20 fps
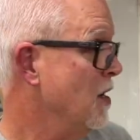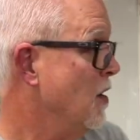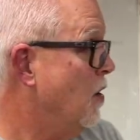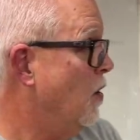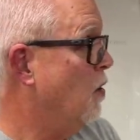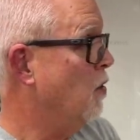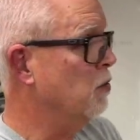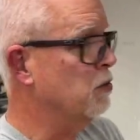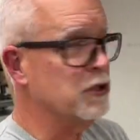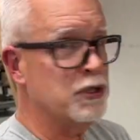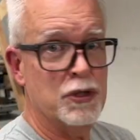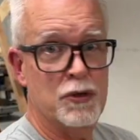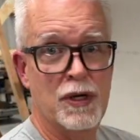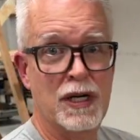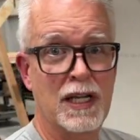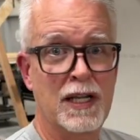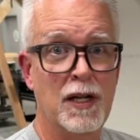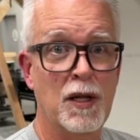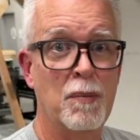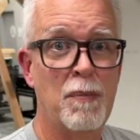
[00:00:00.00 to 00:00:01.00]
or we're doing
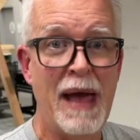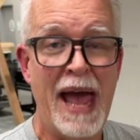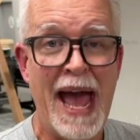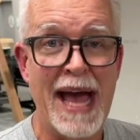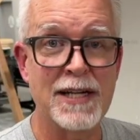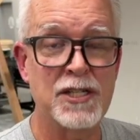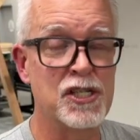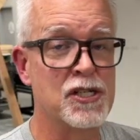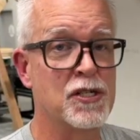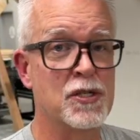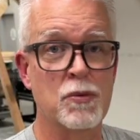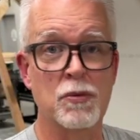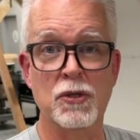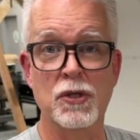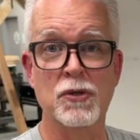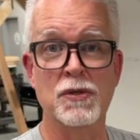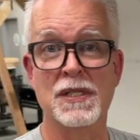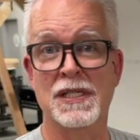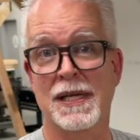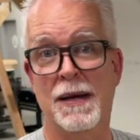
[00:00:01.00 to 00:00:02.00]
little patches, or we're
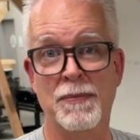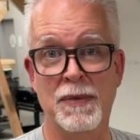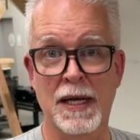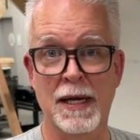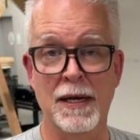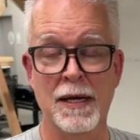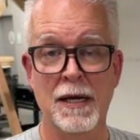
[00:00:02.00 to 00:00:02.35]
doing something.